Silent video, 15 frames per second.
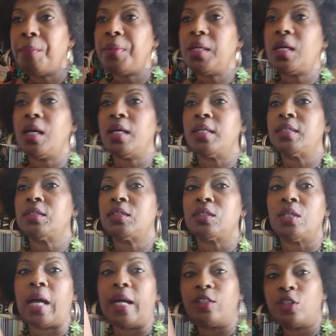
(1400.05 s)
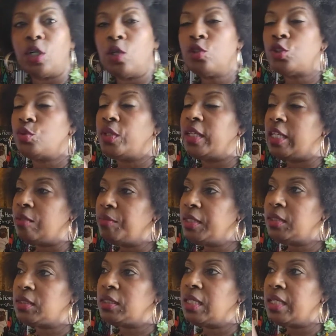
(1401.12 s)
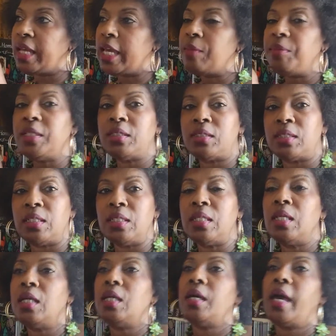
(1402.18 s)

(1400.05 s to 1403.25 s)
because I told you NBC and ABC